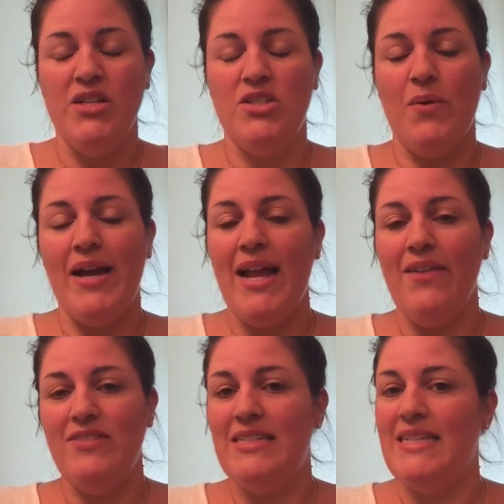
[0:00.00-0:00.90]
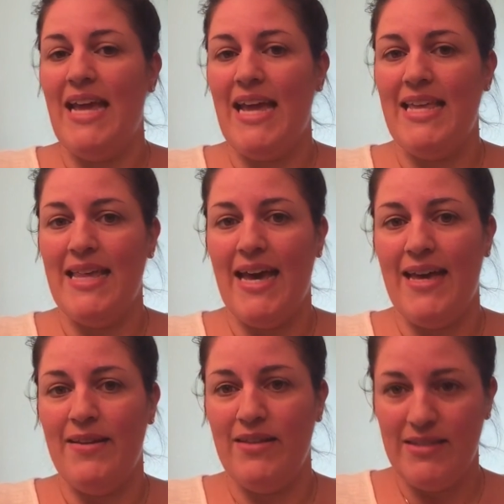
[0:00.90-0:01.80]
So I'd have to say
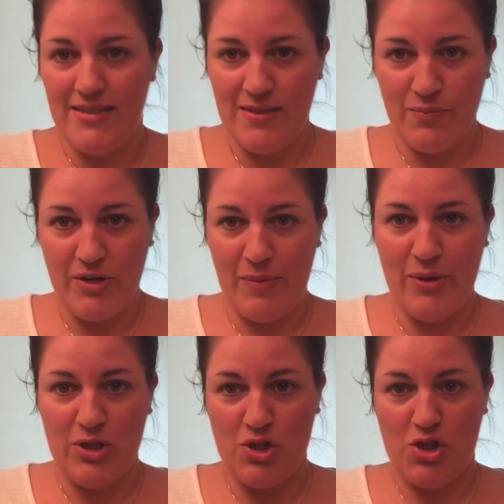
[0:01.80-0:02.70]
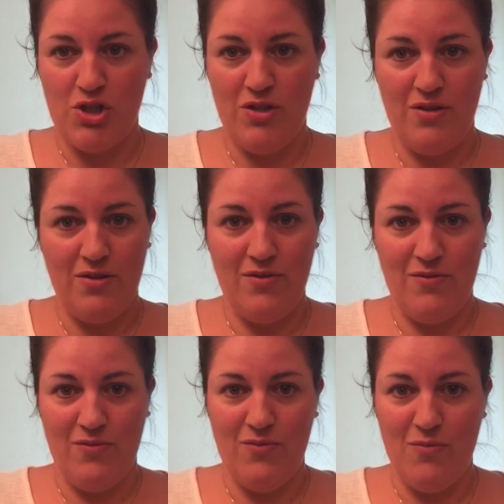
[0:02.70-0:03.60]
that this is pretty much
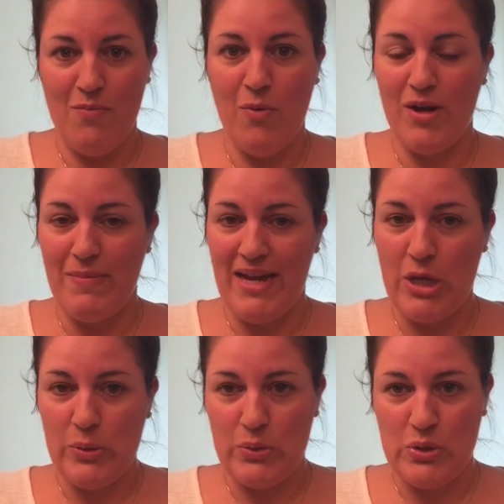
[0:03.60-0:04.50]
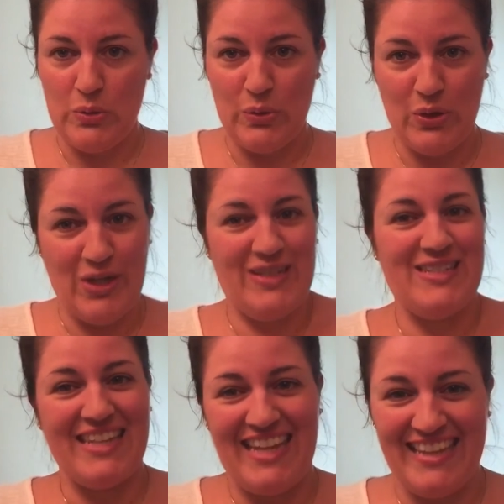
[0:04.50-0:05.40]
one of my go-to
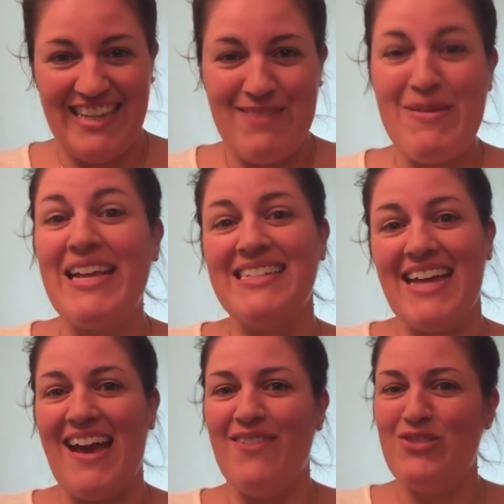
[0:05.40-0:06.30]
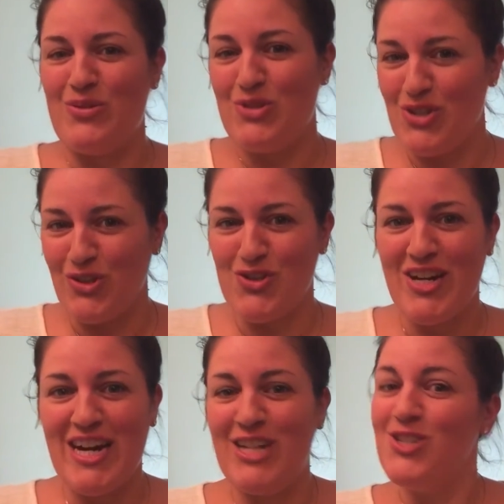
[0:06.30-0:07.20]
looks lately because I have two
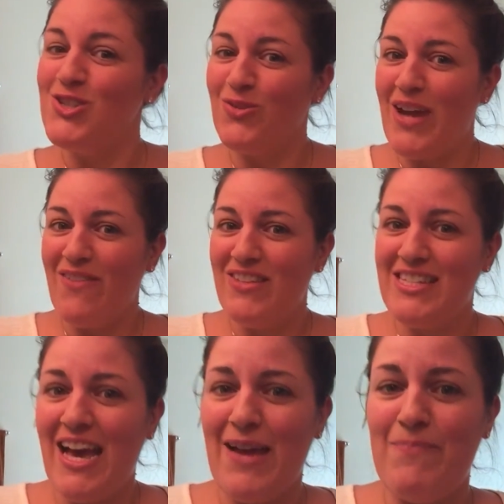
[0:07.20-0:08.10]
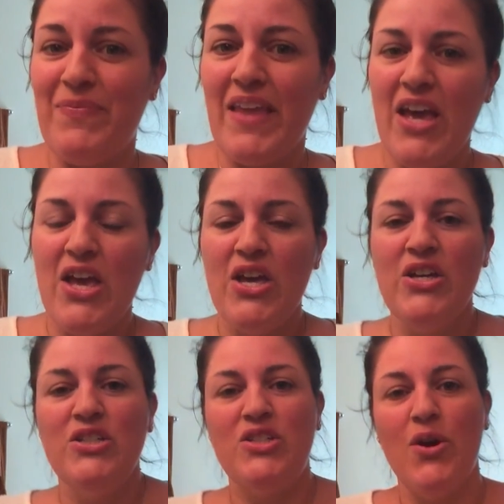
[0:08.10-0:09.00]
children and I just don't have the time.
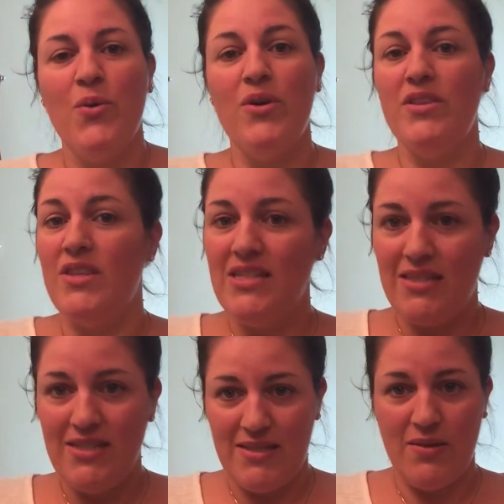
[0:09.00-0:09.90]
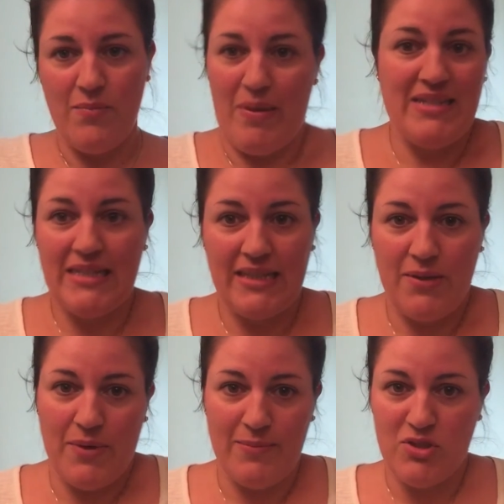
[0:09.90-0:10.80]
So this is basically
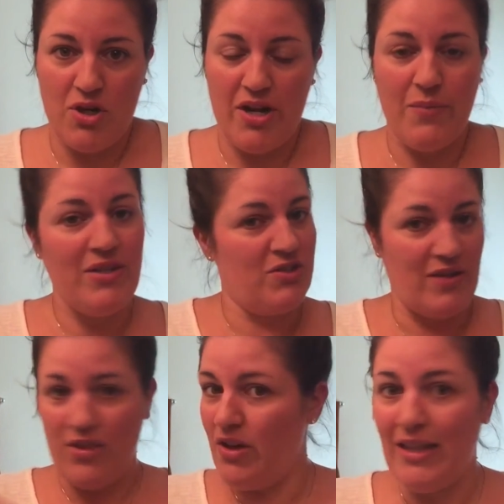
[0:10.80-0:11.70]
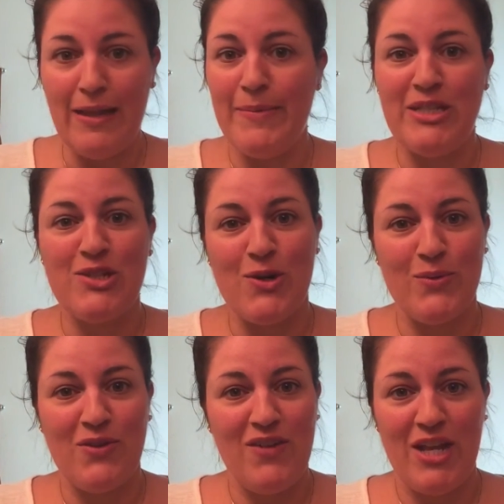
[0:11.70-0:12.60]
what I'm starting with. So I thought, let me start
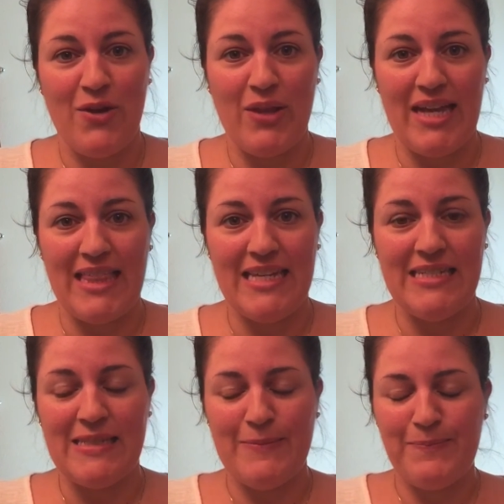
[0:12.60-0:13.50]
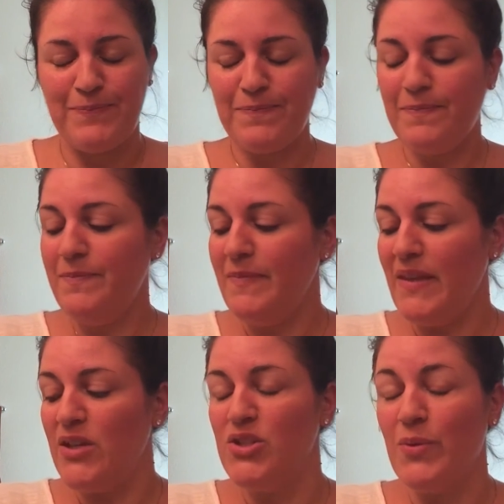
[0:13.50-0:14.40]
with the video like this.
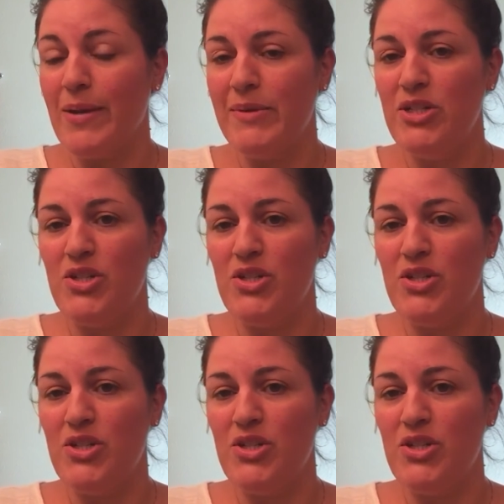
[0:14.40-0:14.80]
So what I'm gonna